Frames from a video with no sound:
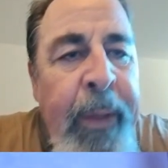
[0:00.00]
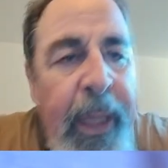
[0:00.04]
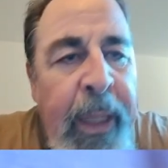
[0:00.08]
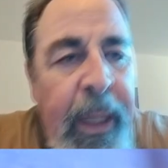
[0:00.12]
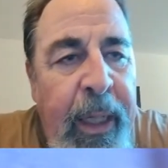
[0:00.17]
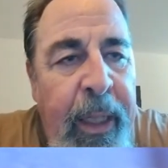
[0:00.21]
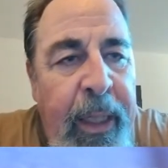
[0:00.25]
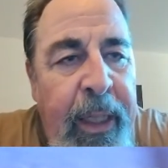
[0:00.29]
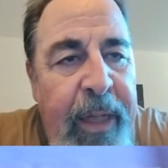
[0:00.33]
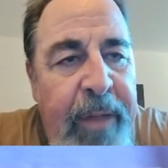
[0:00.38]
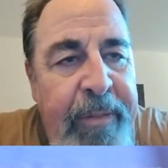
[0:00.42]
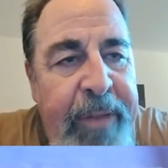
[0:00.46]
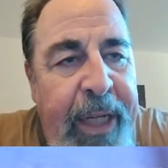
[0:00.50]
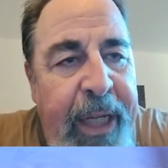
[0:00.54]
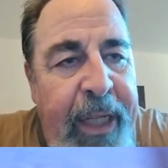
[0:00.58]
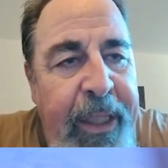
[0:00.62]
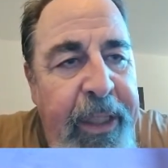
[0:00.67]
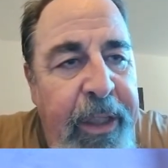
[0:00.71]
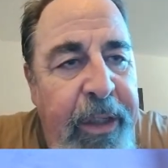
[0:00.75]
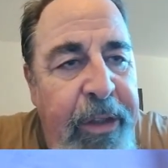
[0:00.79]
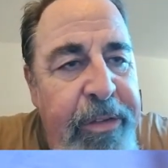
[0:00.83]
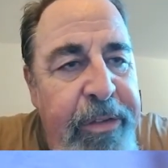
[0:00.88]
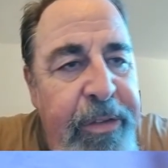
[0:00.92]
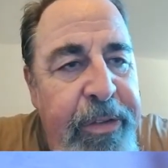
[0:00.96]
I'll have that
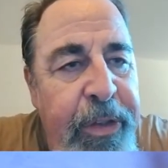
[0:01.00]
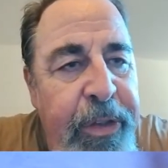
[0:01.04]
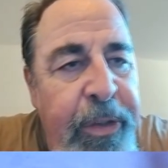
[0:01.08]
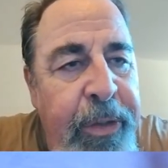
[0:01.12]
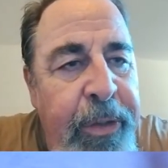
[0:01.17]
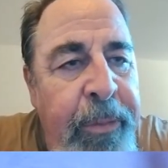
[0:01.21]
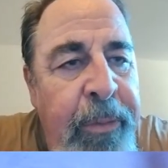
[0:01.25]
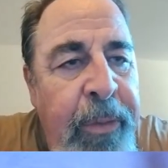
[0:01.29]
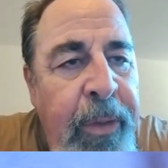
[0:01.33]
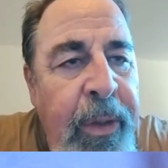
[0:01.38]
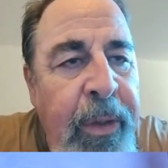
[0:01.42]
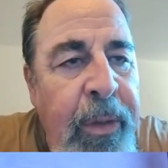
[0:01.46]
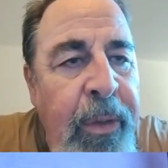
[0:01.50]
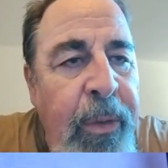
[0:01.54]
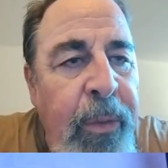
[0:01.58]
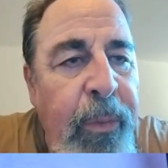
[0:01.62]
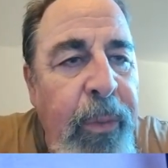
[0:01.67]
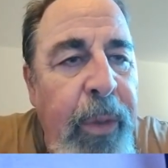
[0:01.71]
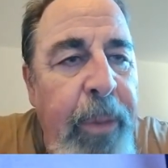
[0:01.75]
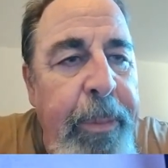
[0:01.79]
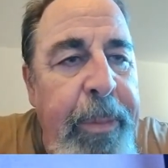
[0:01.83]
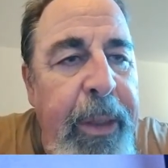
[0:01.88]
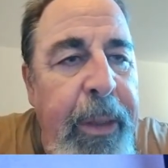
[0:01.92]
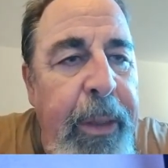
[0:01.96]
here soon.
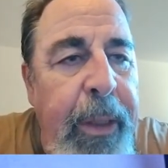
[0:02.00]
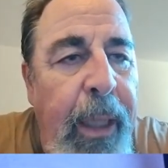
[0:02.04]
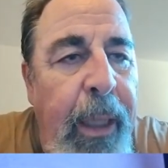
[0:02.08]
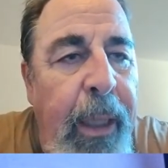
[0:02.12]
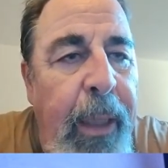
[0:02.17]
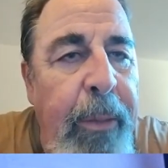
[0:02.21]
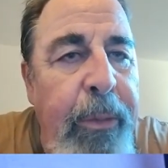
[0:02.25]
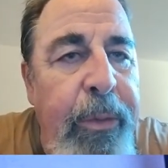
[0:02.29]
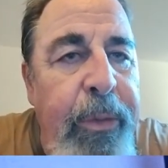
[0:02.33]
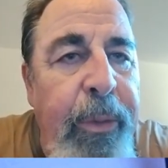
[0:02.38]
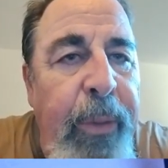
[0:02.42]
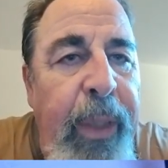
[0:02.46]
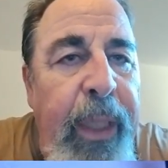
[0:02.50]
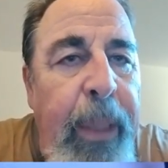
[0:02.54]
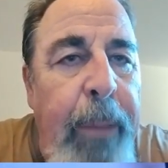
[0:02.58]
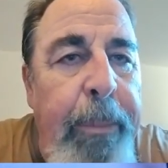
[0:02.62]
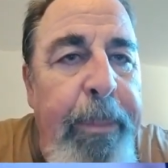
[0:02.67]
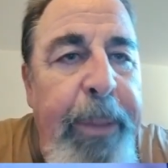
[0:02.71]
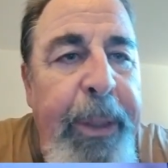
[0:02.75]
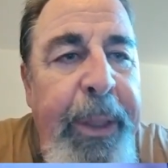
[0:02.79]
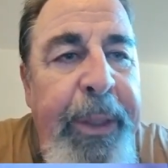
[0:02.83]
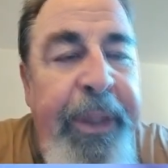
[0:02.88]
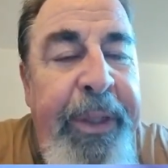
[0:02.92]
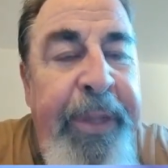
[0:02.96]
We'll be uh, doing a
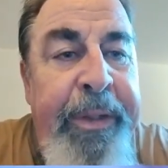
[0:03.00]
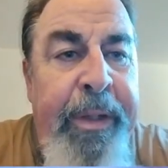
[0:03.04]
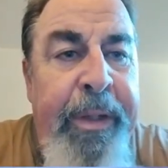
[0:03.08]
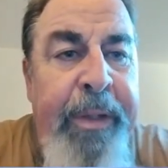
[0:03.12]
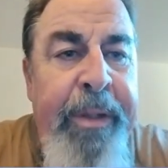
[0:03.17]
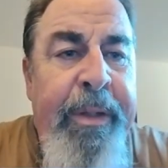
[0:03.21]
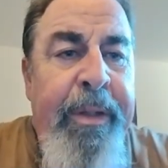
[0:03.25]
build,